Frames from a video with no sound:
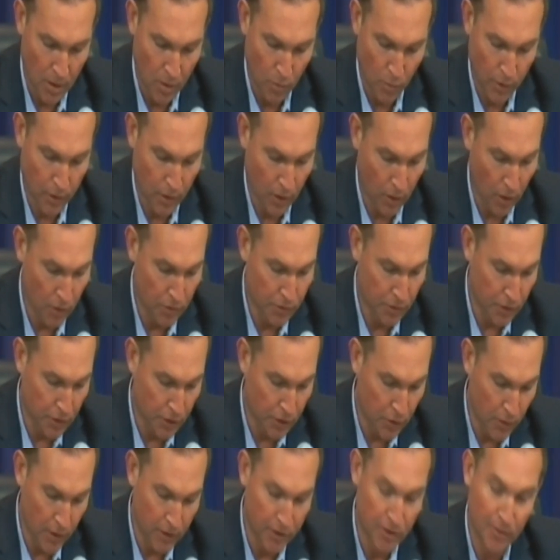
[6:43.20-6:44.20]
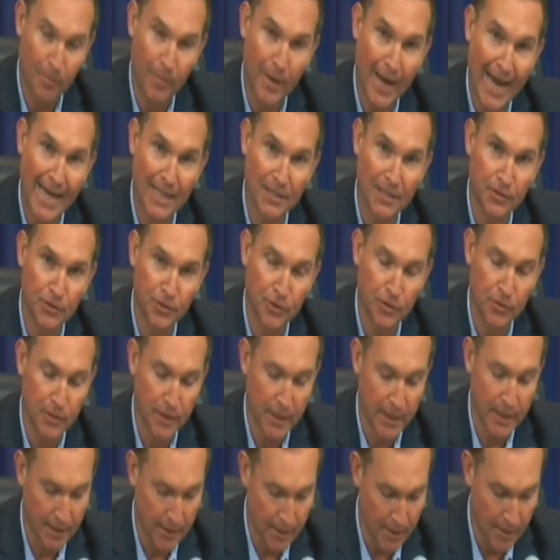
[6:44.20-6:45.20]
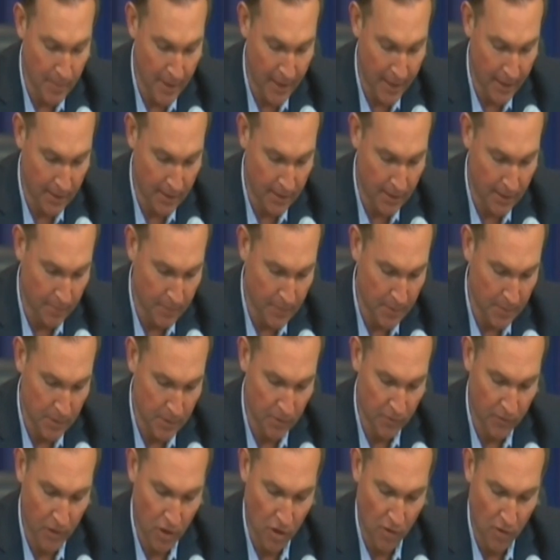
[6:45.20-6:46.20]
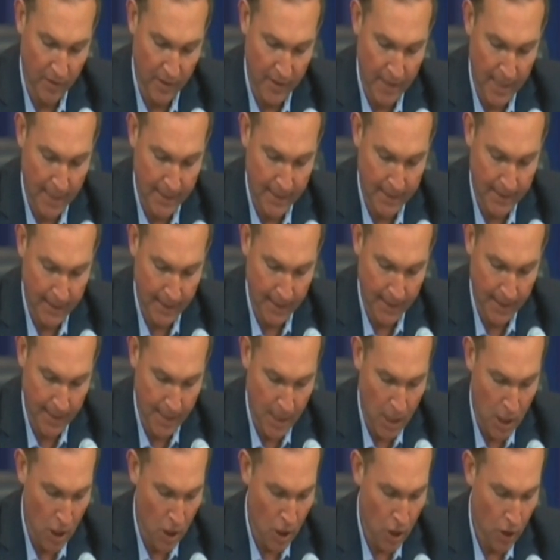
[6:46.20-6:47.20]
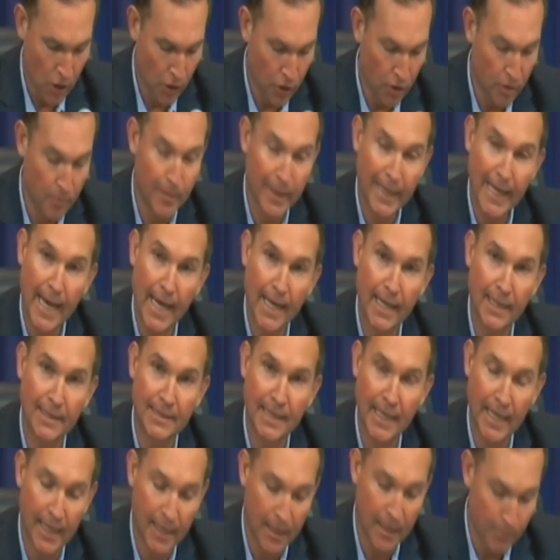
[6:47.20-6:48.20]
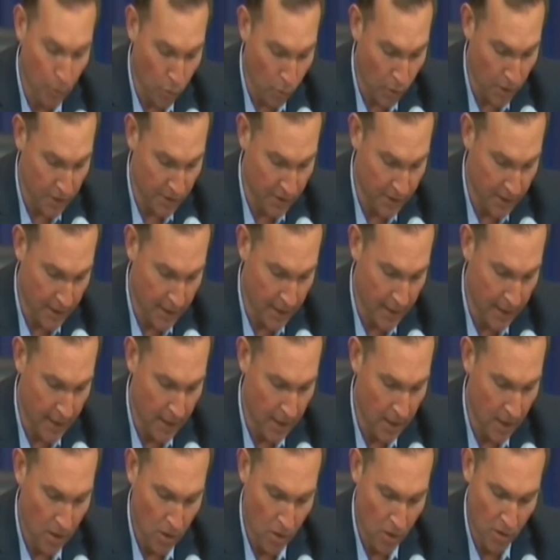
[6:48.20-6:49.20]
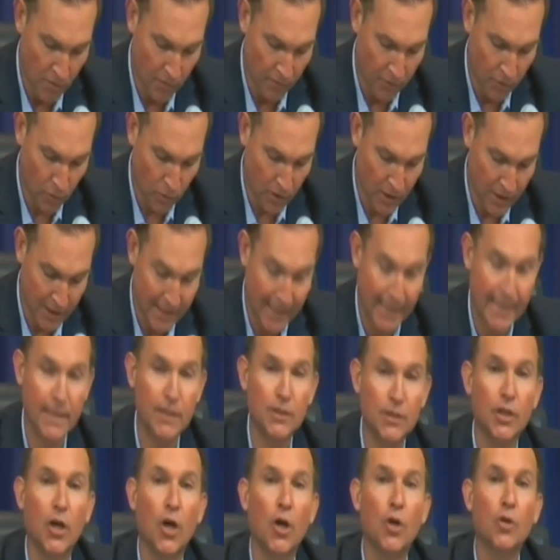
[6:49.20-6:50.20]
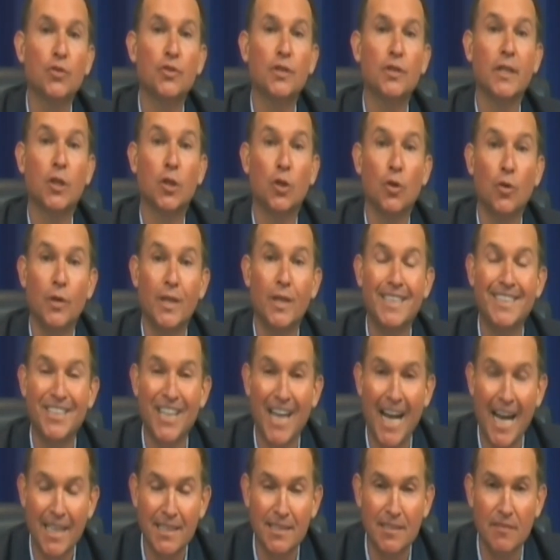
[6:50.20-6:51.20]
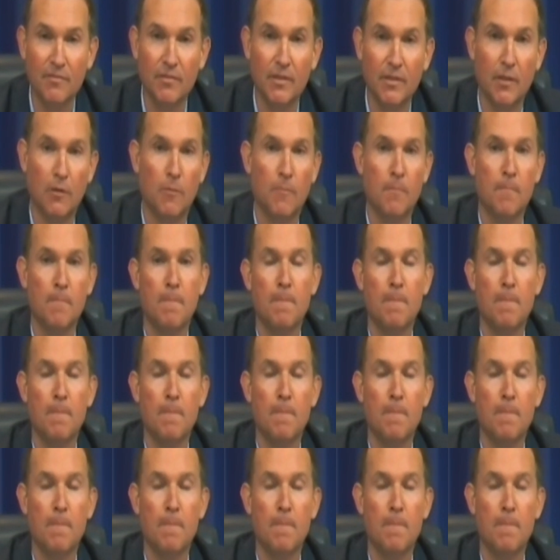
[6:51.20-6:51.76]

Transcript: with close to 200 passengers exhibiting symptoms of COVID-19 could be headed to any port city on Florida's East Coast, including Jacksonville.